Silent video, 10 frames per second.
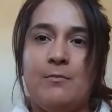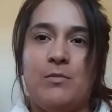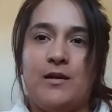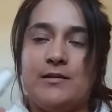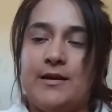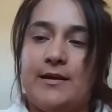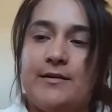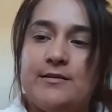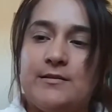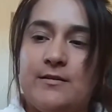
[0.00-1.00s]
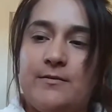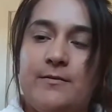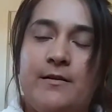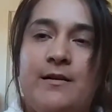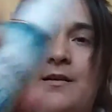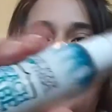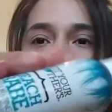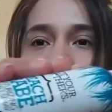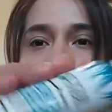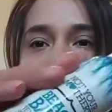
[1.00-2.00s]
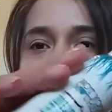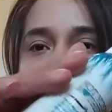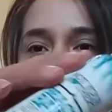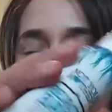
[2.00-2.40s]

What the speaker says: blonde hair, so I'm gonna